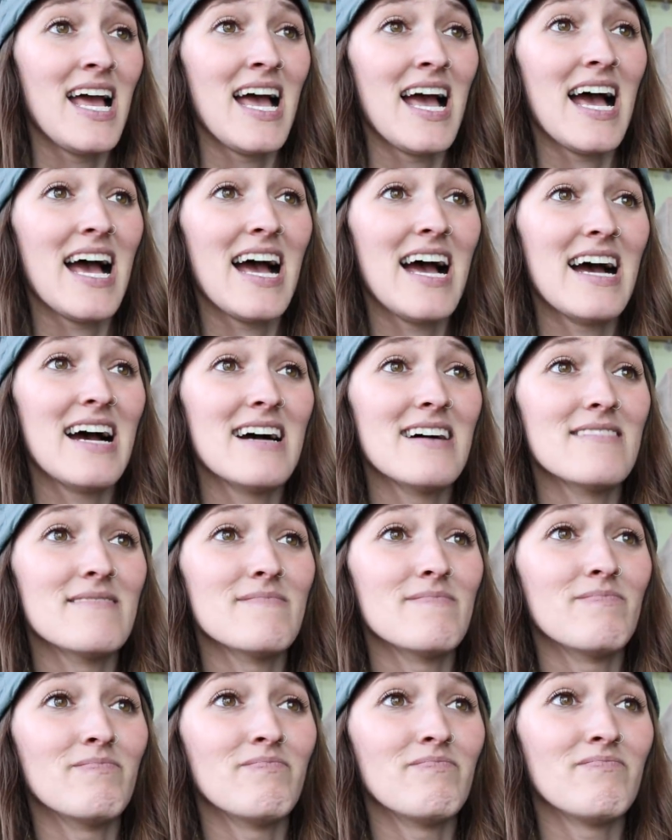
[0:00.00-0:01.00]

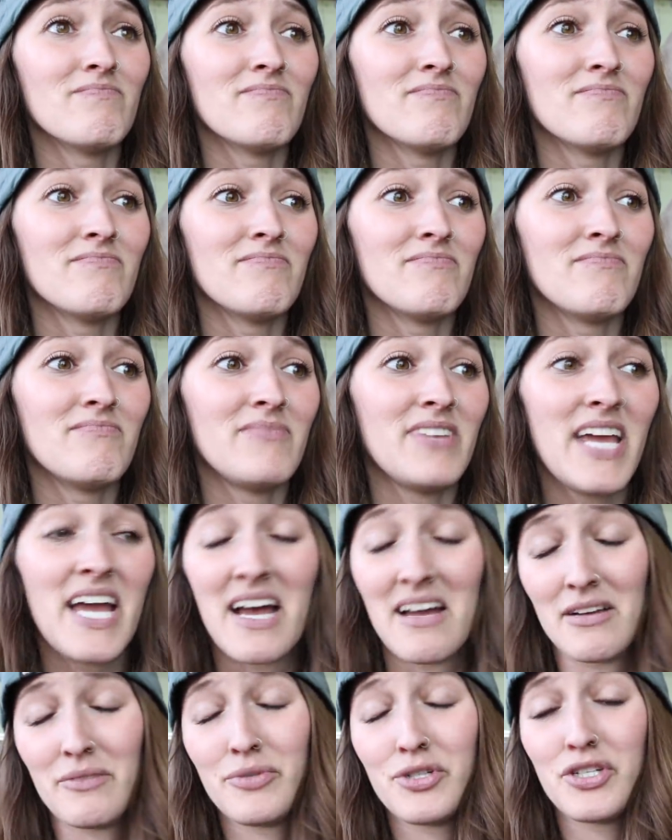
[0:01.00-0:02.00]
Um,
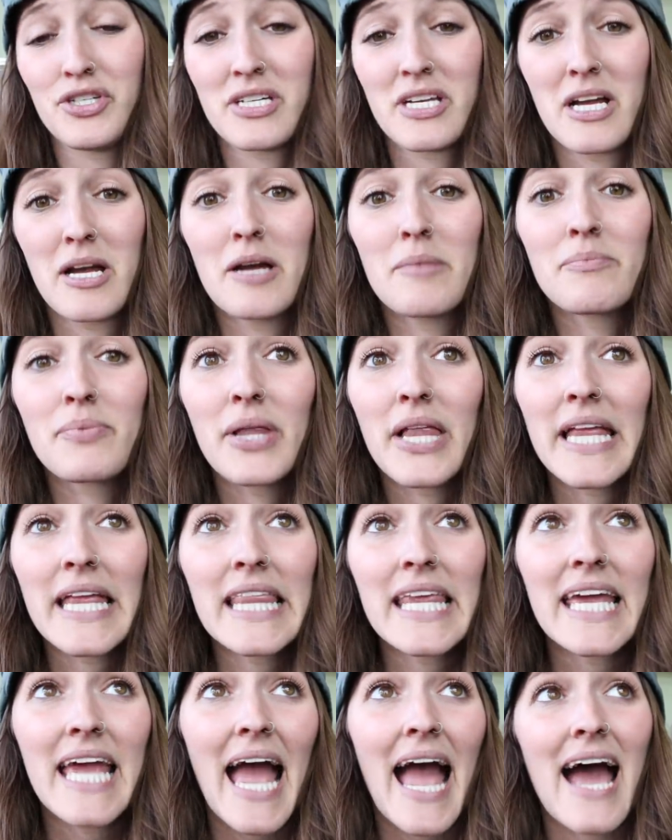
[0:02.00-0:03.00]
yeah, it was just
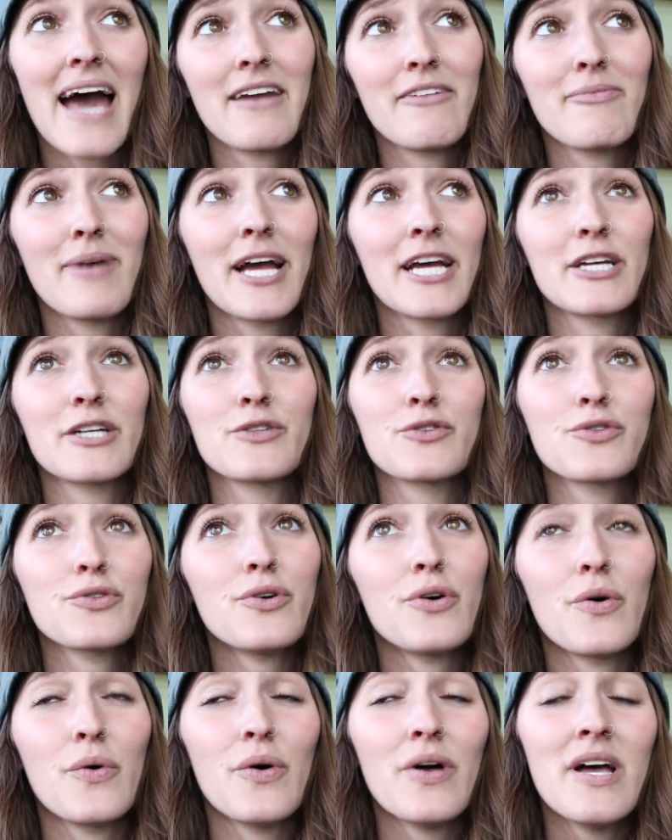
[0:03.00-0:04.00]
completely out of my
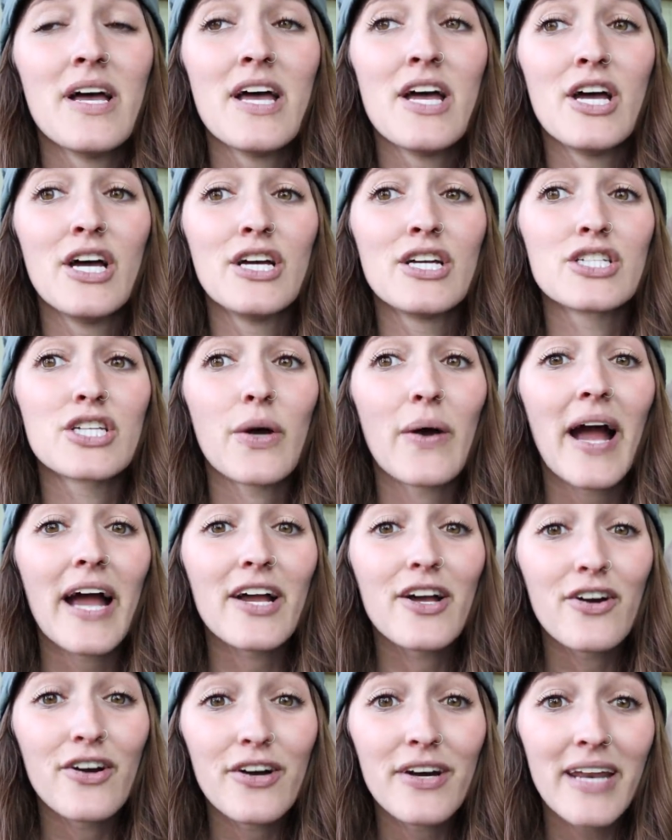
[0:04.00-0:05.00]
control. So I
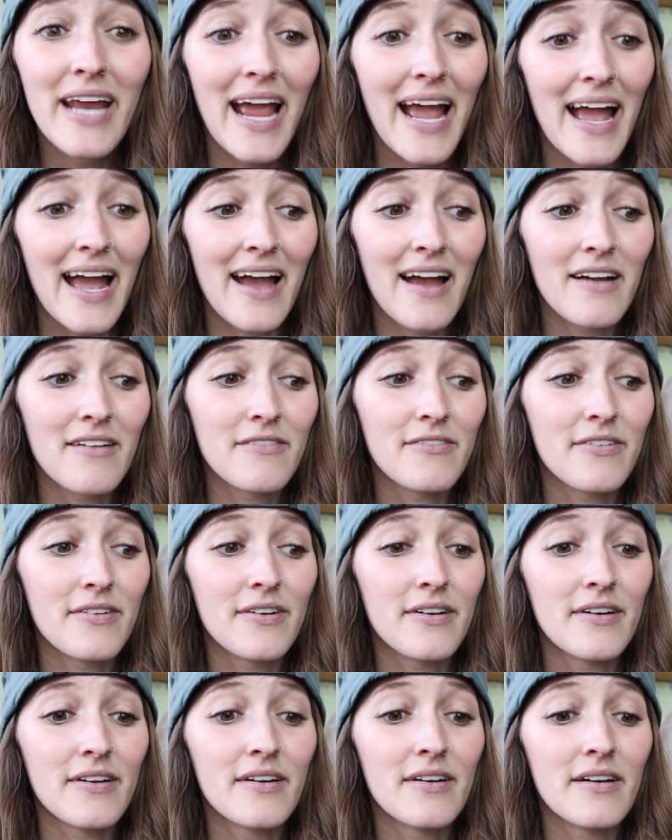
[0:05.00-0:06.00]
could have,
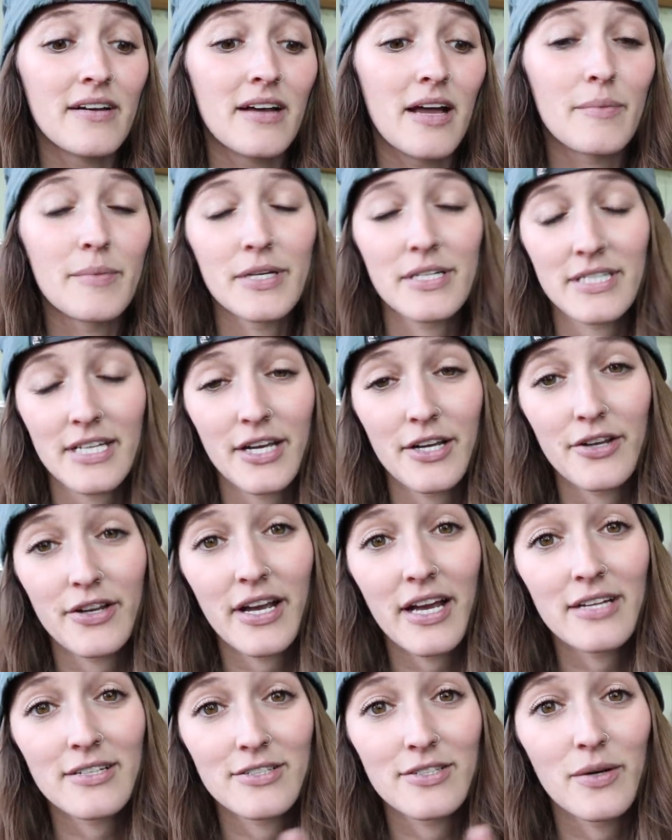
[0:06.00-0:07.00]
I'm going to tell you
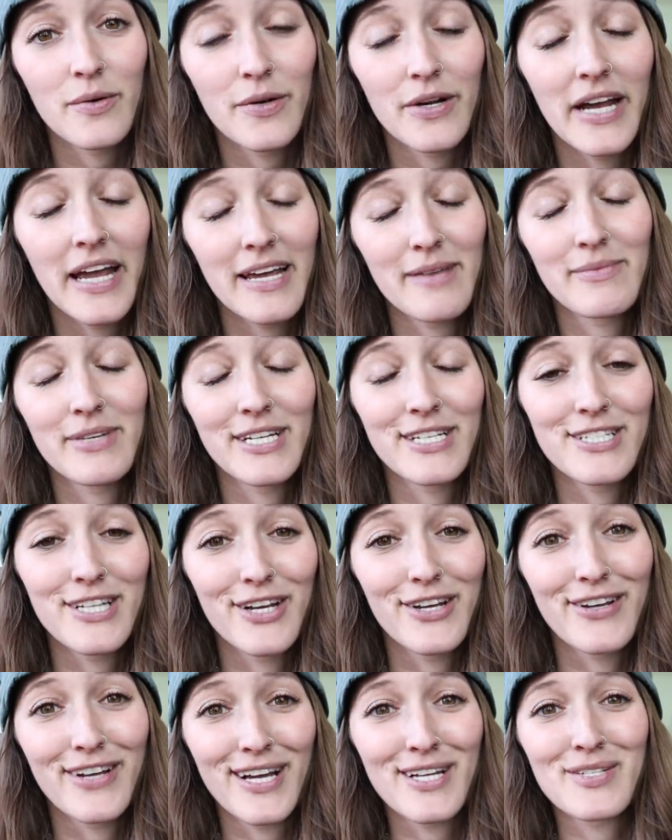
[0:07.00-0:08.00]
guys, don't worry, I am going to tell
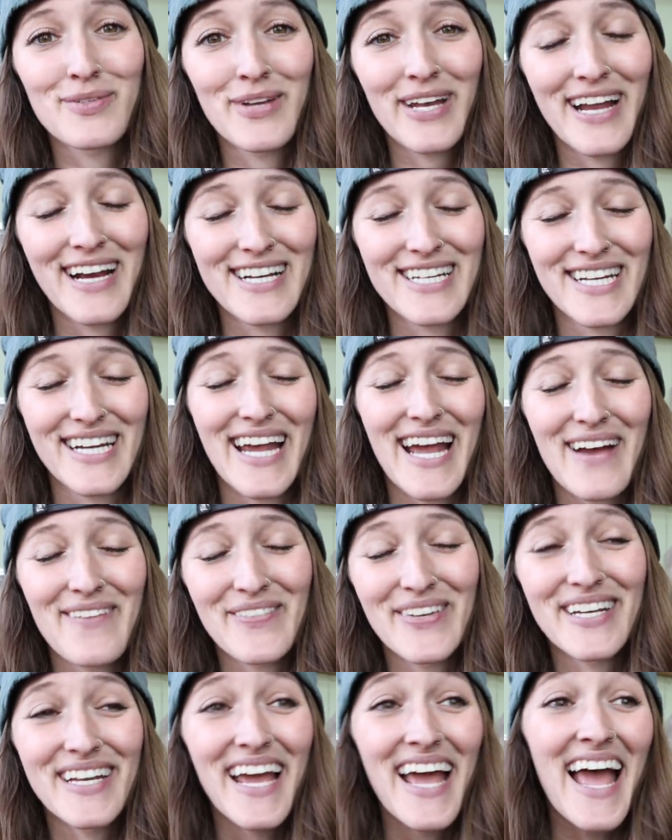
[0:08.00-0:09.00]
you guys what actually
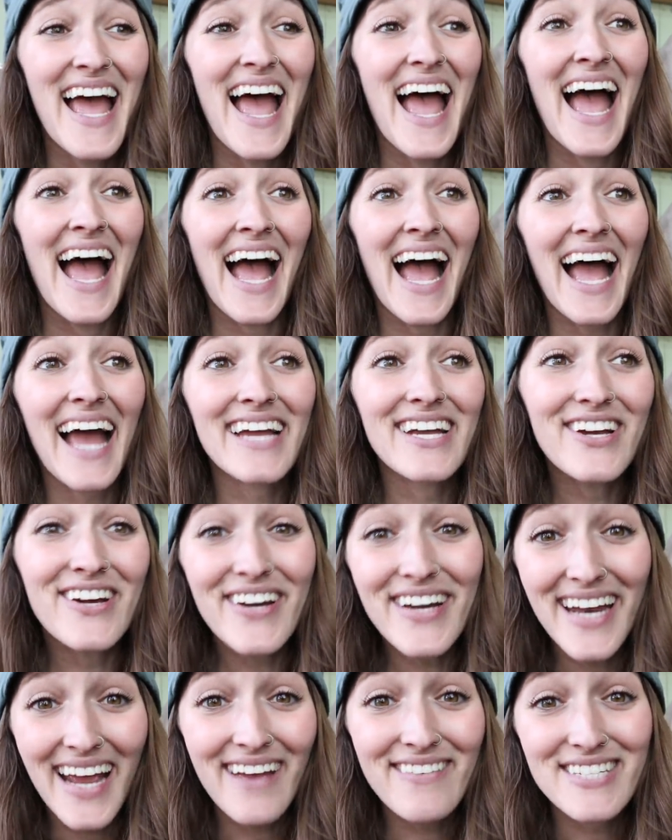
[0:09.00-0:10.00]
happened. I
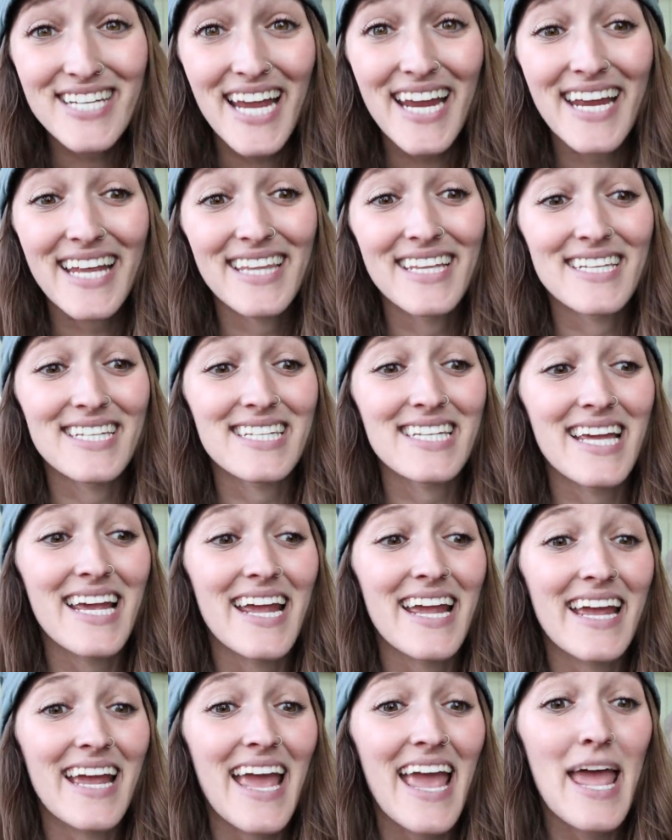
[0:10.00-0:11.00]
could have taken this
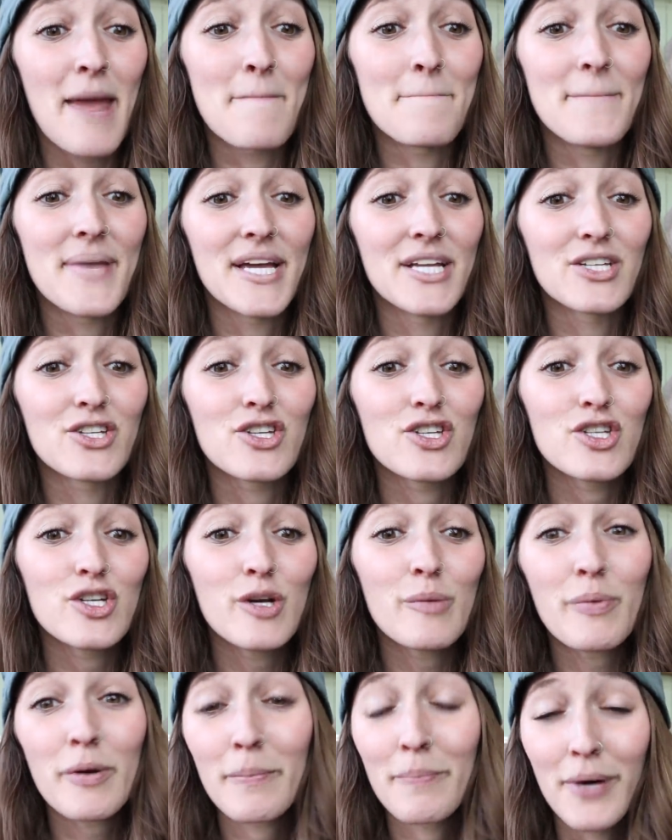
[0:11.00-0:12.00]
thing and been
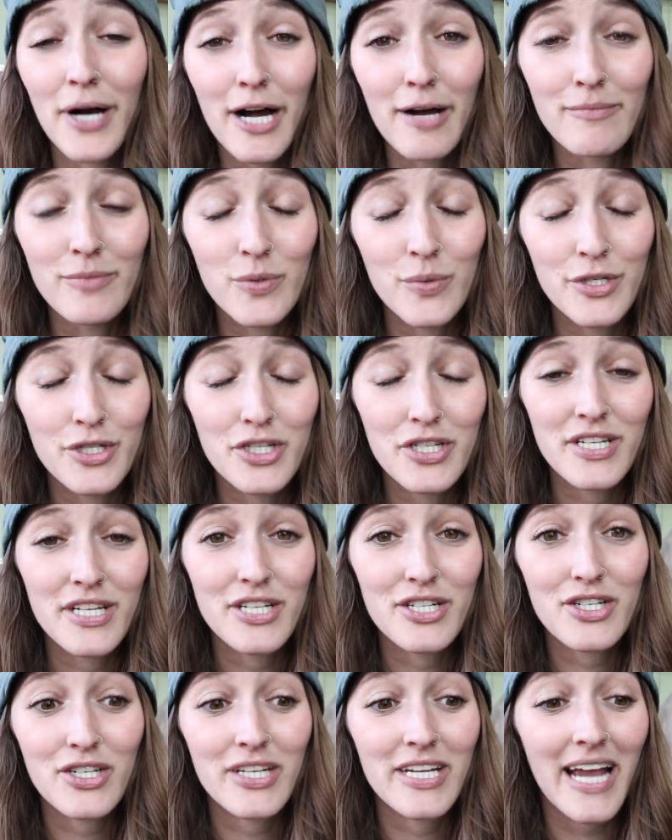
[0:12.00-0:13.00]
super bummed, which
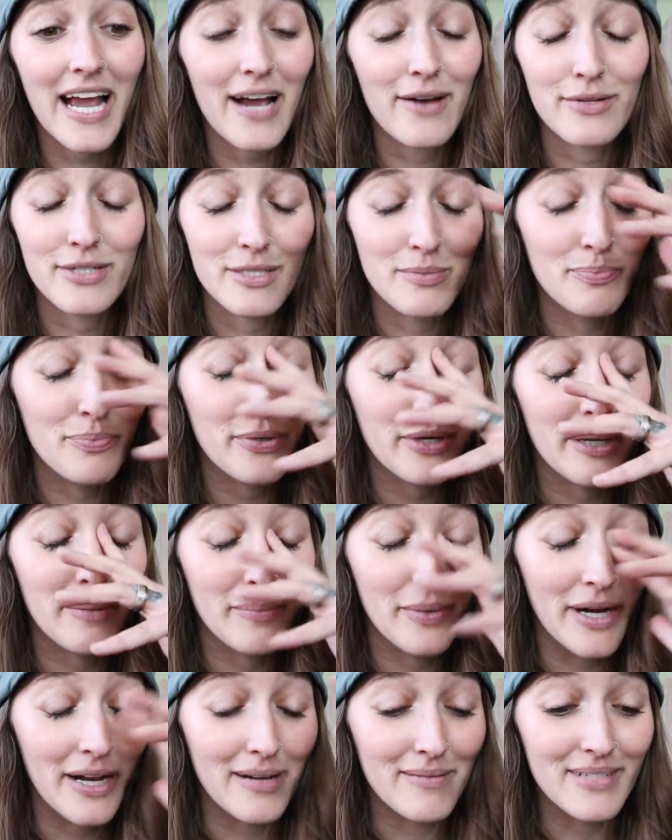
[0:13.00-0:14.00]
initially I was pretty
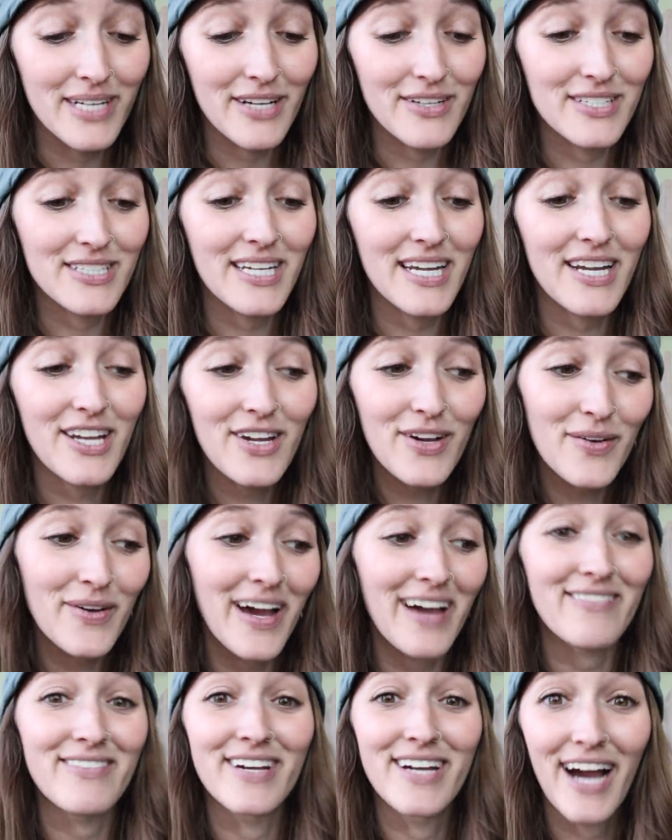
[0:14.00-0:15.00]
bummed. I was like, you
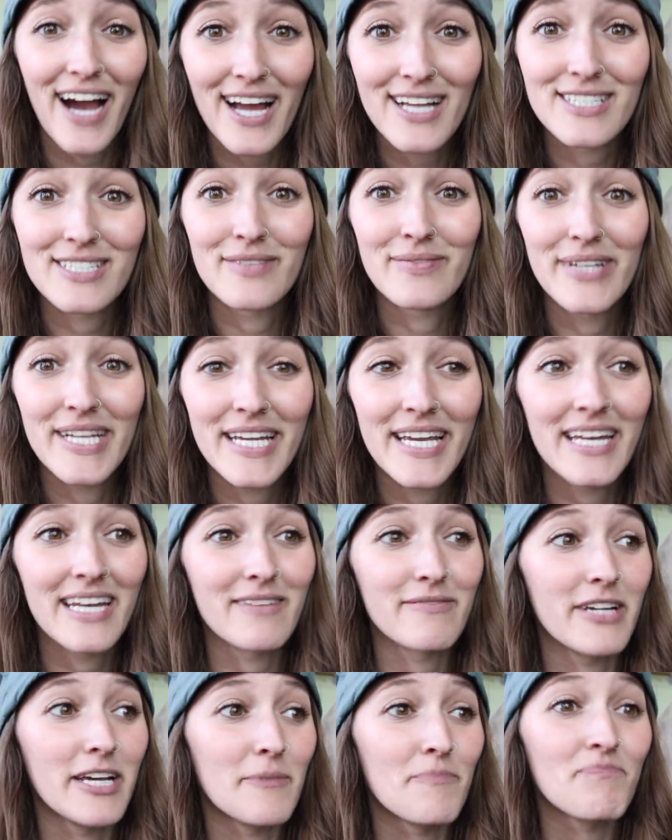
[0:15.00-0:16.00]
have got to be
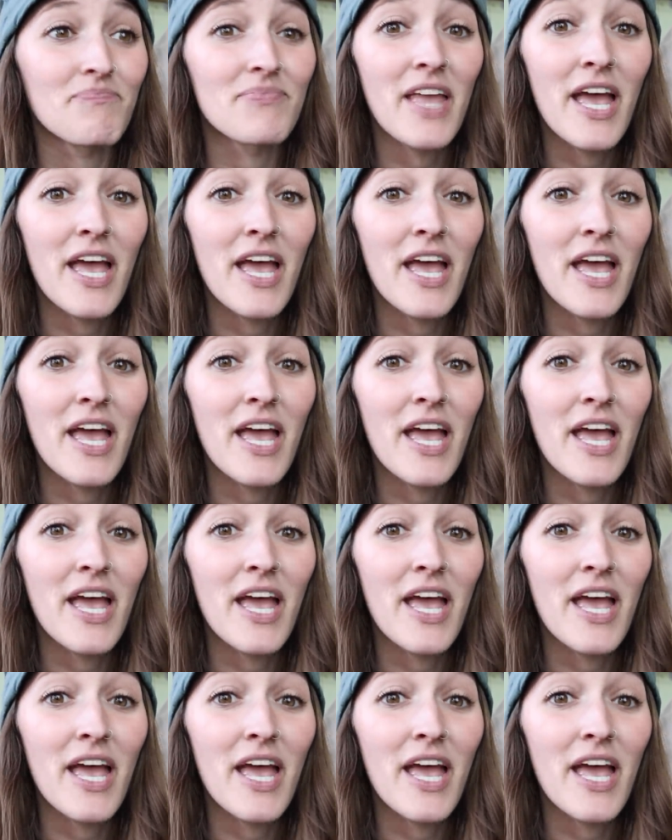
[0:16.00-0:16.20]
kidding me.